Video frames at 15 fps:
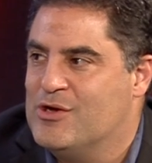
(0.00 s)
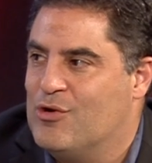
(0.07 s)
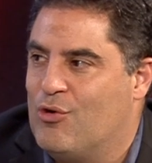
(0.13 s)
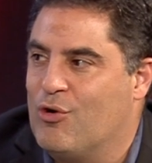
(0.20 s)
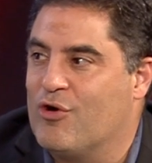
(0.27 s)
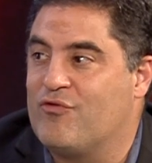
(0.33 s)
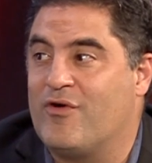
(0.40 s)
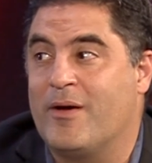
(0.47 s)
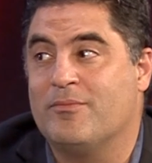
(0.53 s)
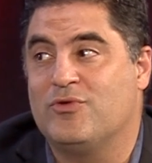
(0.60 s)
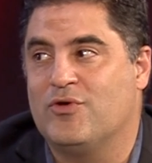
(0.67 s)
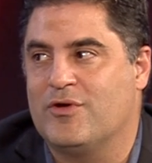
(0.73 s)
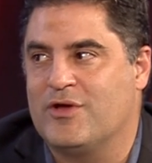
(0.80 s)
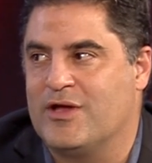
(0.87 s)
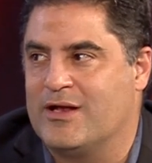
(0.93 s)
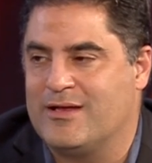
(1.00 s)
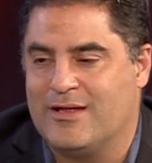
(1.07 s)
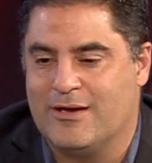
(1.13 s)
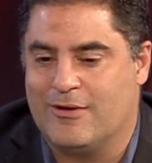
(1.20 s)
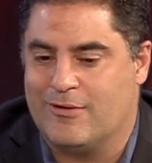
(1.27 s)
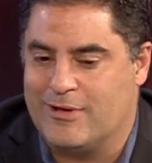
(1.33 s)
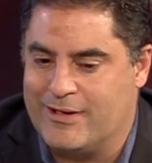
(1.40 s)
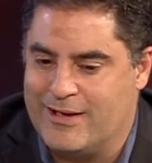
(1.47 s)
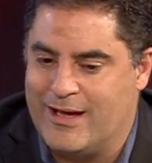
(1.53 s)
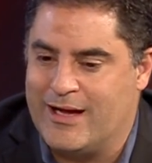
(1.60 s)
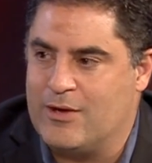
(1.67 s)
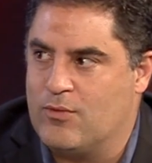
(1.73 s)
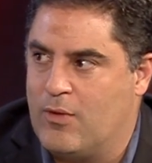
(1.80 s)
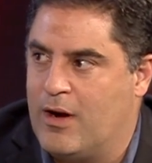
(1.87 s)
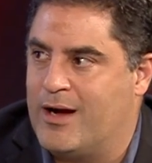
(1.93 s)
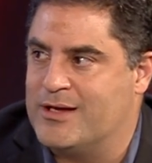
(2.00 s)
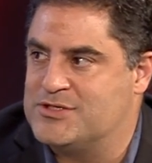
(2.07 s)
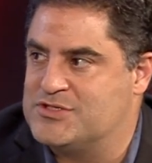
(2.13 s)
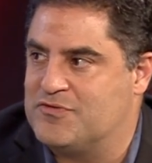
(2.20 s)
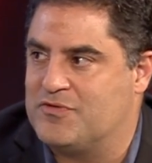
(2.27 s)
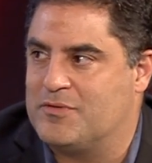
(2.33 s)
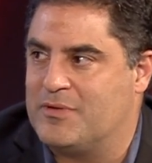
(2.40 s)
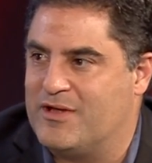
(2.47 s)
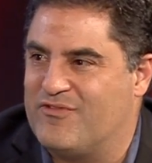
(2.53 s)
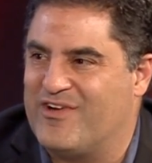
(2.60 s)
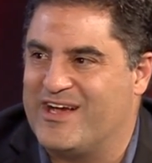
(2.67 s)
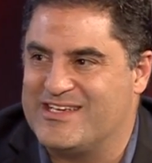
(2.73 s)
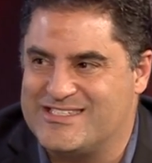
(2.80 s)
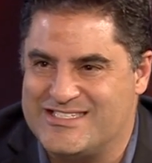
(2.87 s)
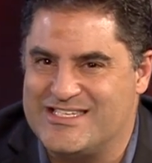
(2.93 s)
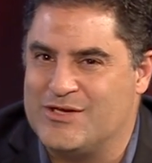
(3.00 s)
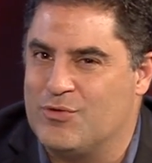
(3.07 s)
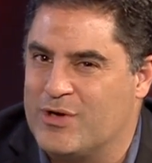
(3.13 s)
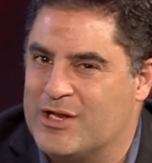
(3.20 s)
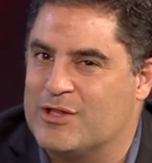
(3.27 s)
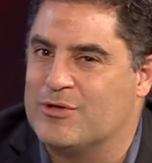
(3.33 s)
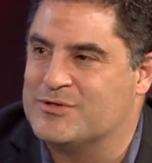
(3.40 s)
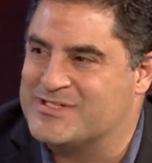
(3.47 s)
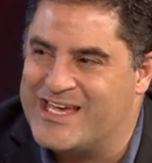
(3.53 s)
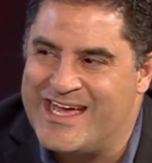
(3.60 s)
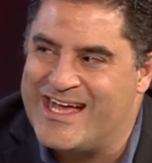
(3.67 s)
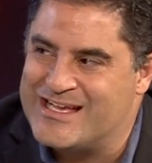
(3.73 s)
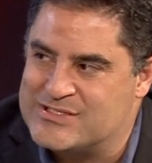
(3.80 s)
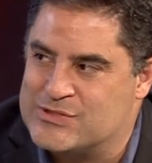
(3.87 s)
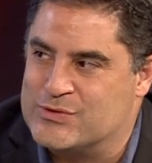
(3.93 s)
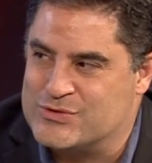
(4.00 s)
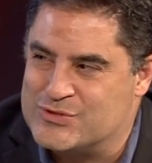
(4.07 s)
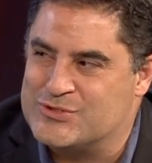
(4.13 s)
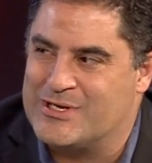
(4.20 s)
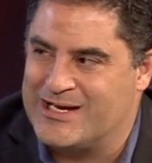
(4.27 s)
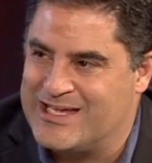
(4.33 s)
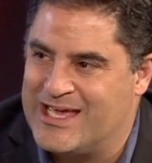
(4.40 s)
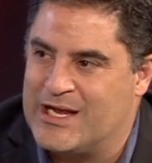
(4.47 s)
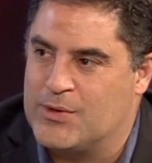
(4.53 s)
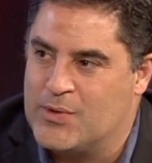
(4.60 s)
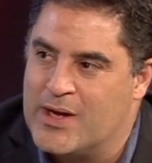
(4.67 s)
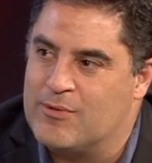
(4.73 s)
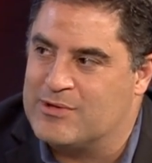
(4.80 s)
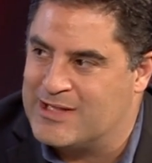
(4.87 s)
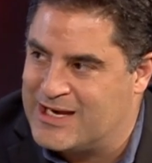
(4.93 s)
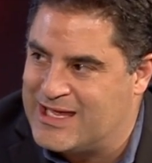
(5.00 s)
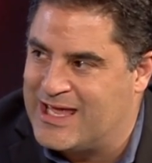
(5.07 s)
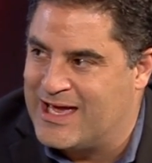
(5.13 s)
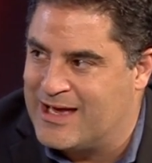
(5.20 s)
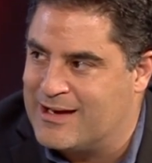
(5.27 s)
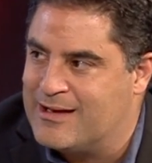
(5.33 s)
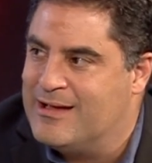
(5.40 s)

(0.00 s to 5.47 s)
or if I'm doing an you know a night watch, if if I see one of those assholes who's going to get away with it again,